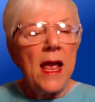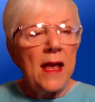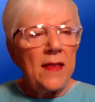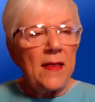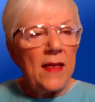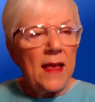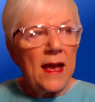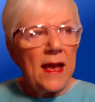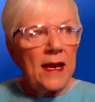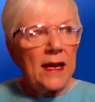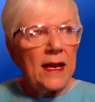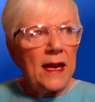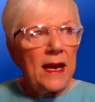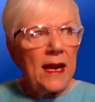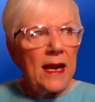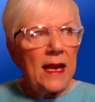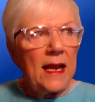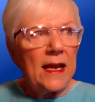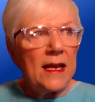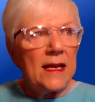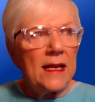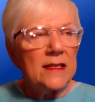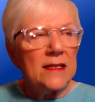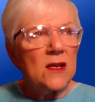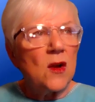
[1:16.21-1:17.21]
that
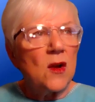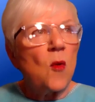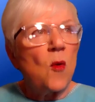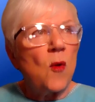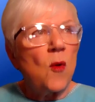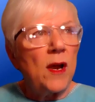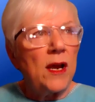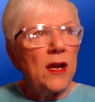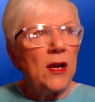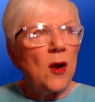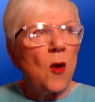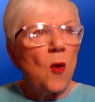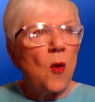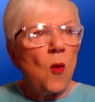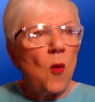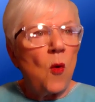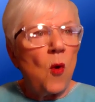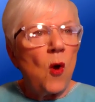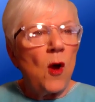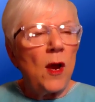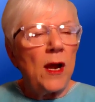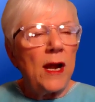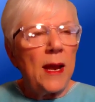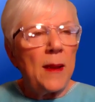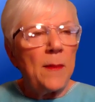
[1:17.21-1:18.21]
is going
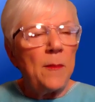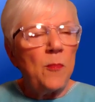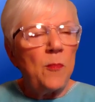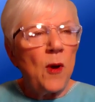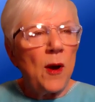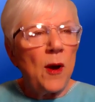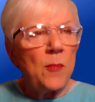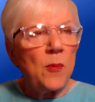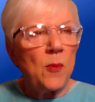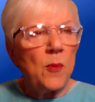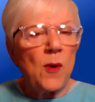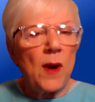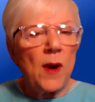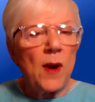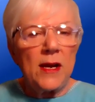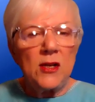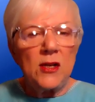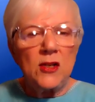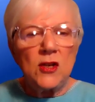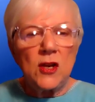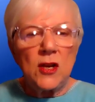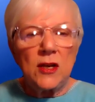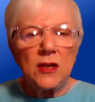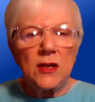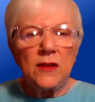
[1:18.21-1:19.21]
on in
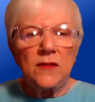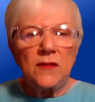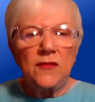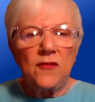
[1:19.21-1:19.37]
preparation